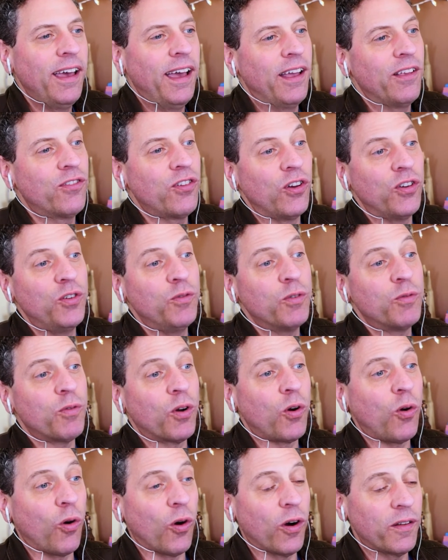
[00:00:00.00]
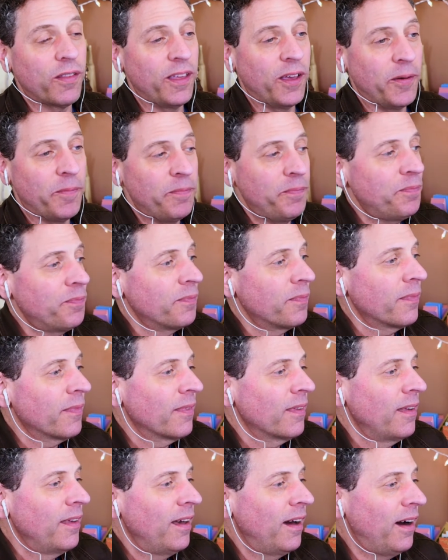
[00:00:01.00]
And so you would record them
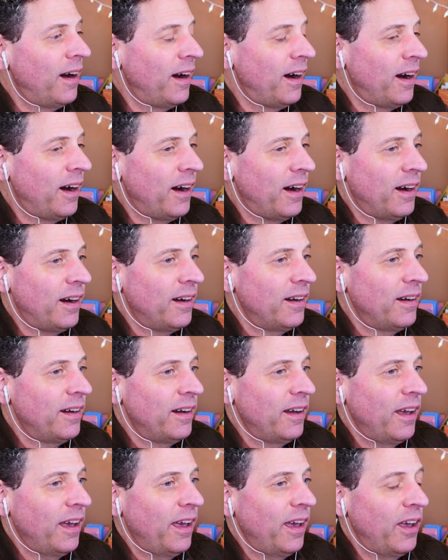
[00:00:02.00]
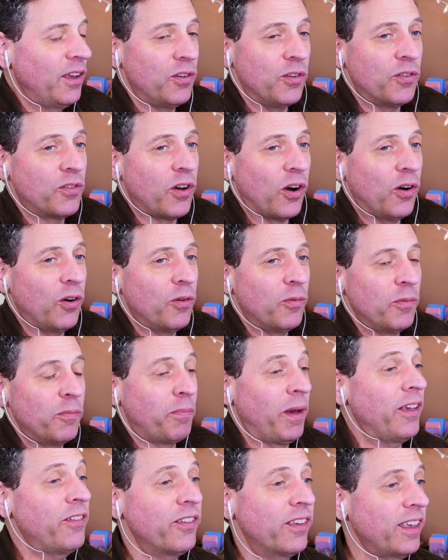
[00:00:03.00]
and you'd go,
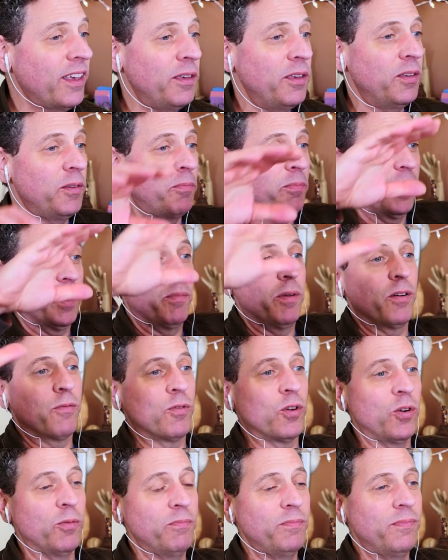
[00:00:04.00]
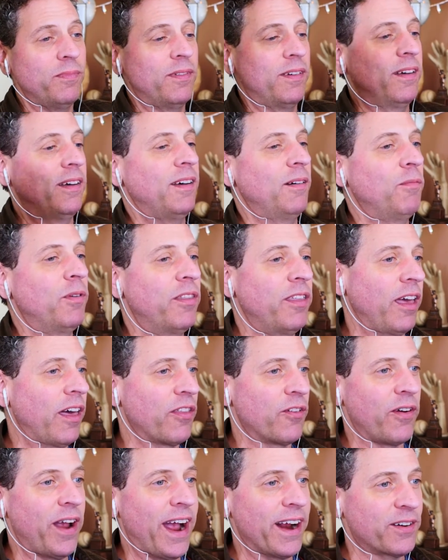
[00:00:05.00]
basically you put them in a room with the
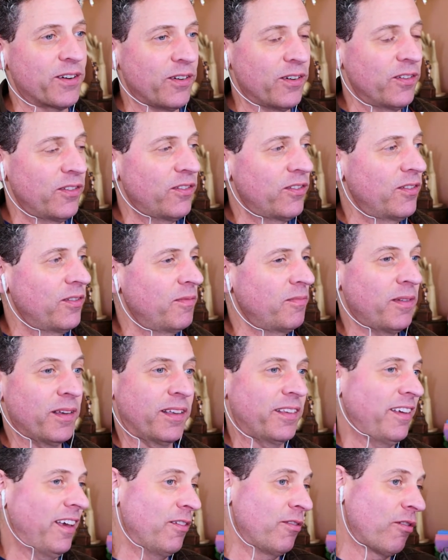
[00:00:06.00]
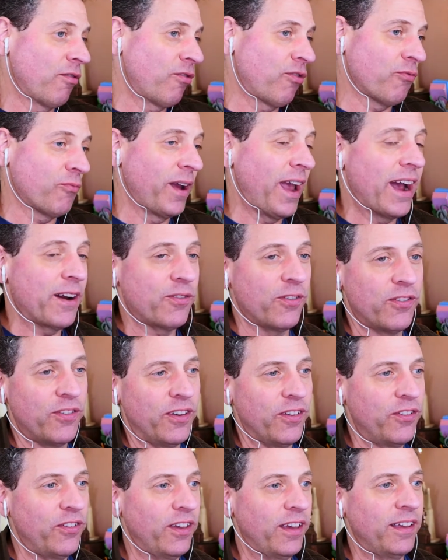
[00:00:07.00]
other actors. Like say there's three actors in
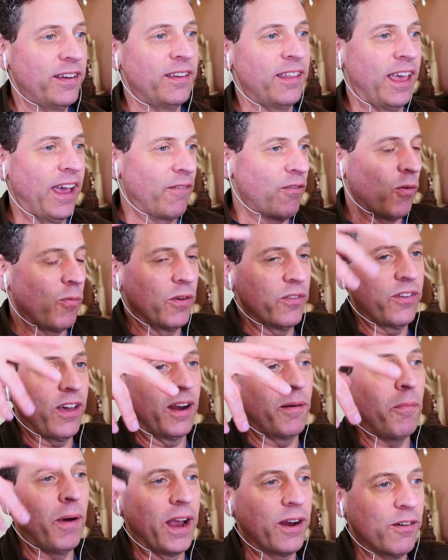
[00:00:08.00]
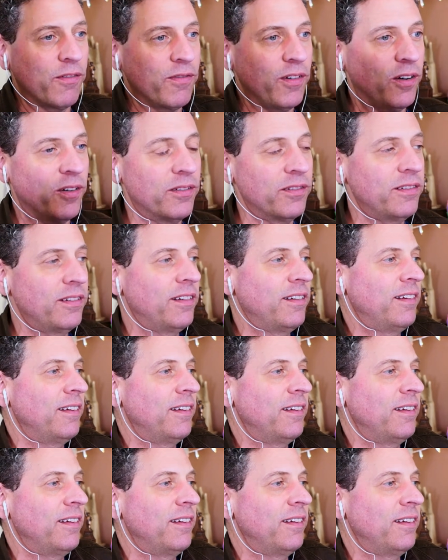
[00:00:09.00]
a scene. Everyone's got a microphone.